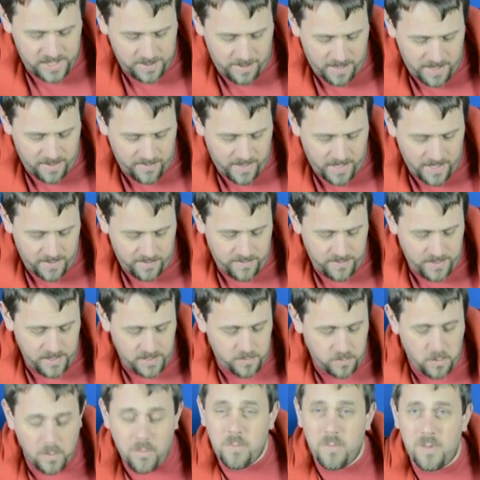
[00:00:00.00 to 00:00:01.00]
about that.
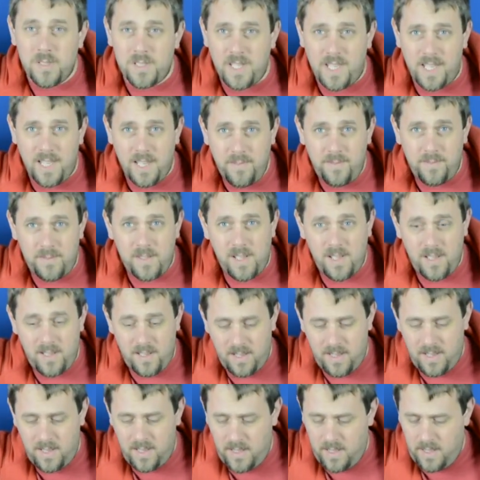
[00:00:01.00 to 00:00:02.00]
This one was a gift
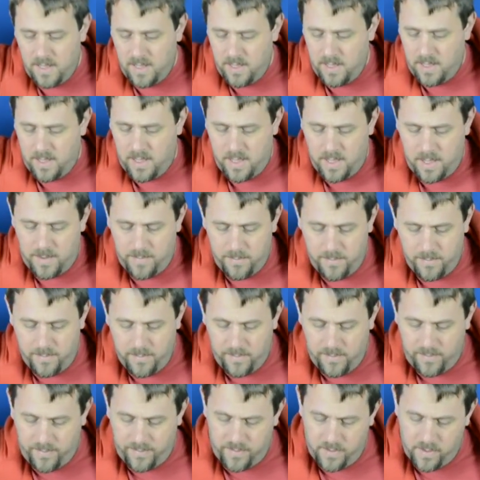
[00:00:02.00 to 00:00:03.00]

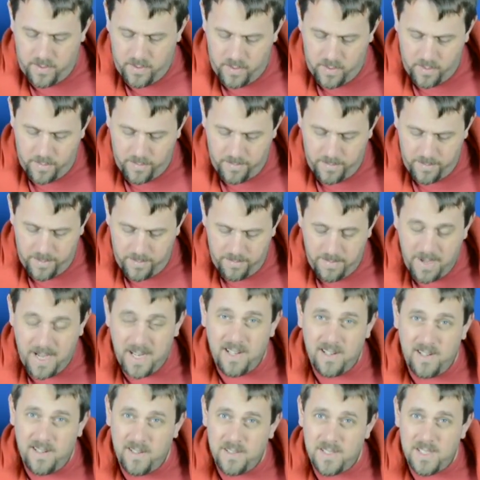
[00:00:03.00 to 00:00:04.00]
from Matt
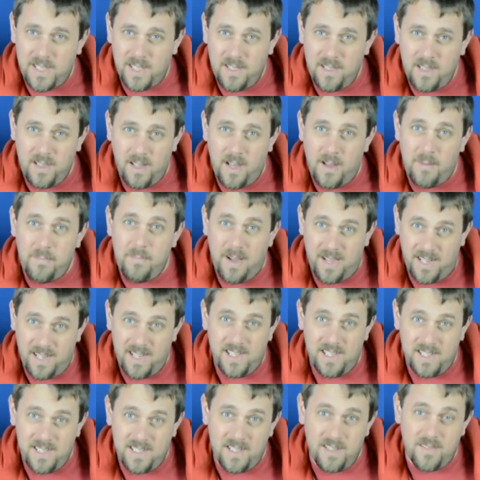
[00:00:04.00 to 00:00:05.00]
and Lucy. Mat
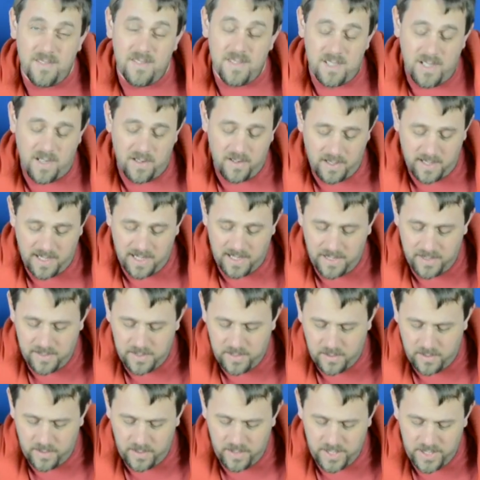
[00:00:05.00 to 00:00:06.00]
Easton of the Schola
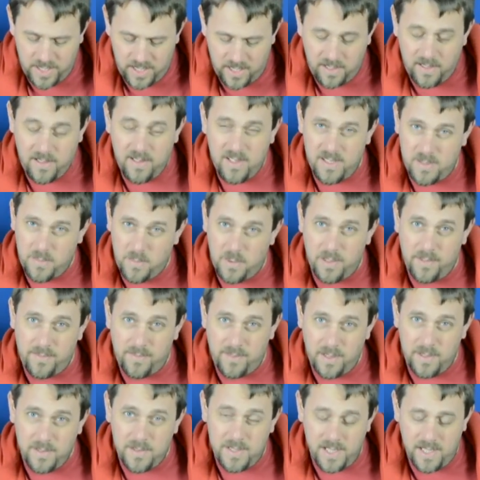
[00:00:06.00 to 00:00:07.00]
Gladiatoria channel and his wife
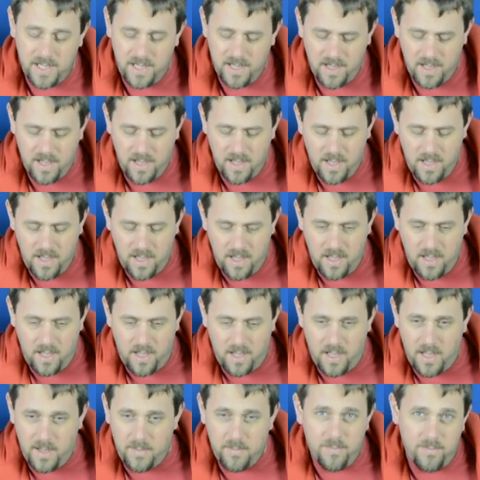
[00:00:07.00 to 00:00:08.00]
Lucy.
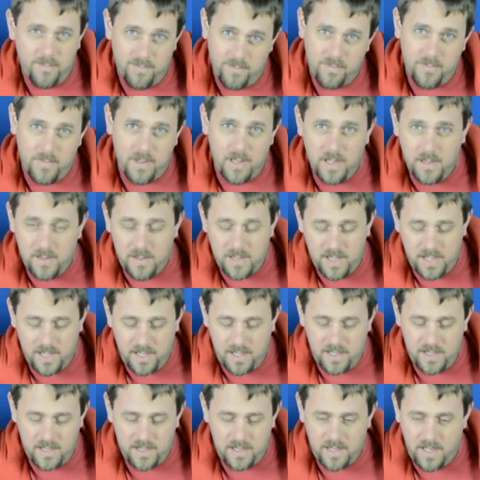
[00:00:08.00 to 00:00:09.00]

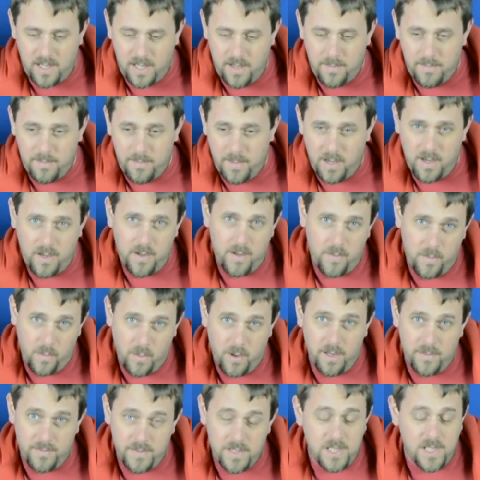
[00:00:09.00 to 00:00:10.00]
Lucy's my
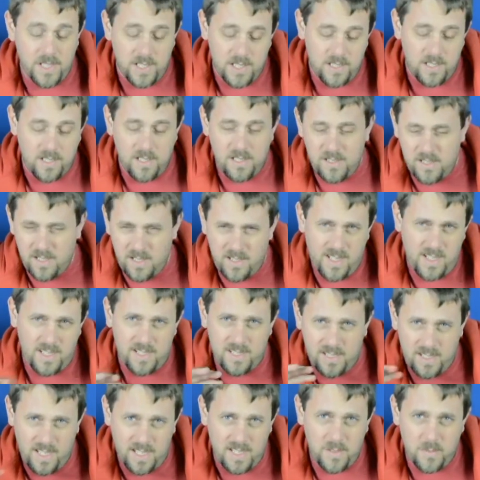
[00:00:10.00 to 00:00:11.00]
wife's sister, so
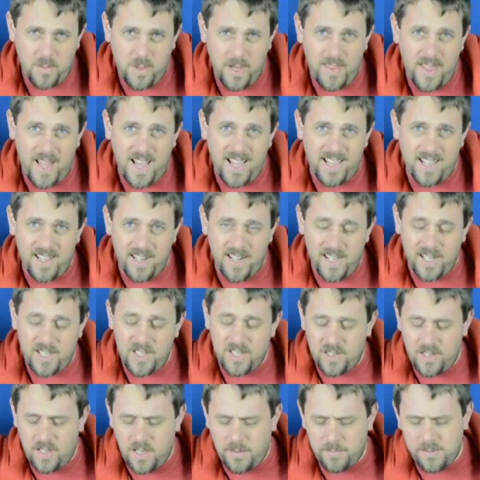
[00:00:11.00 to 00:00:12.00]
that's where that
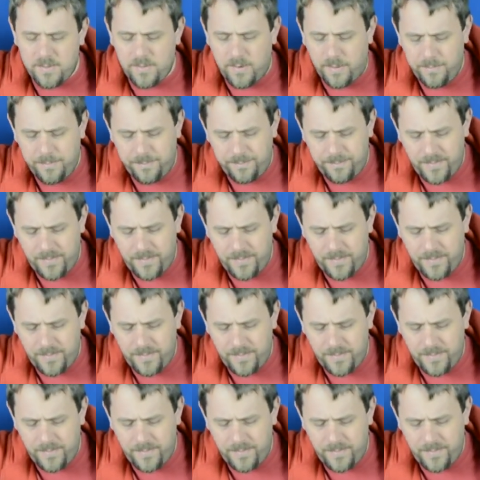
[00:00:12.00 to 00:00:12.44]
connection comes from.